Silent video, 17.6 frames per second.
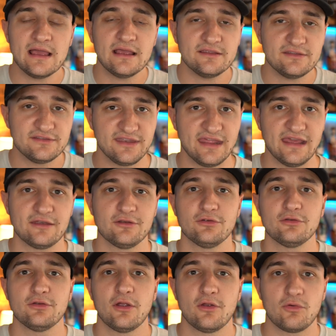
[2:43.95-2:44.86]

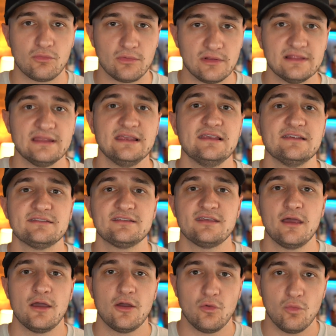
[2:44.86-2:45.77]
standard release
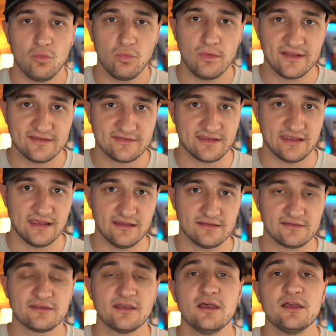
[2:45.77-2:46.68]

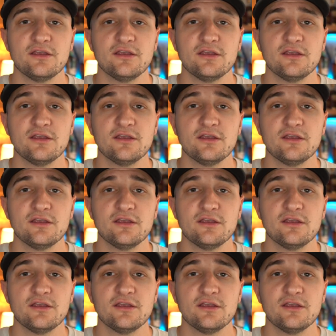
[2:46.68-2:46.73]
whiskeys.